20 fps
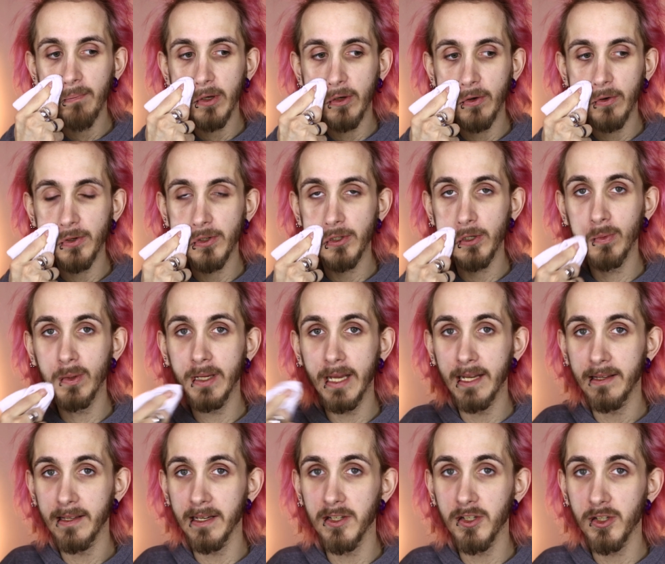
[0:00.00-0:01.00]
because you will
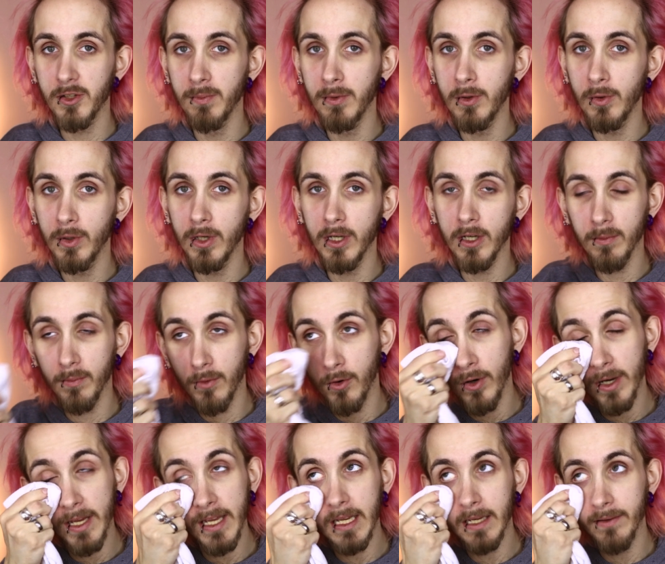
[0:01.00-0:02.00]
get a smoother,
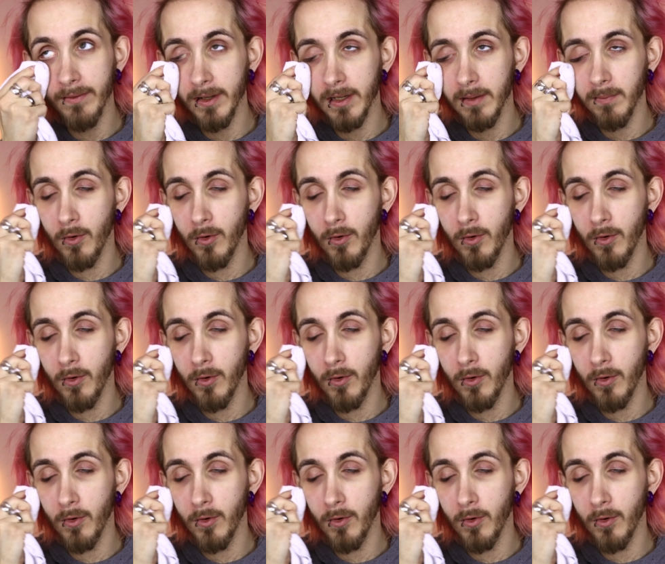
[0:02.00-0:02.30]
more even,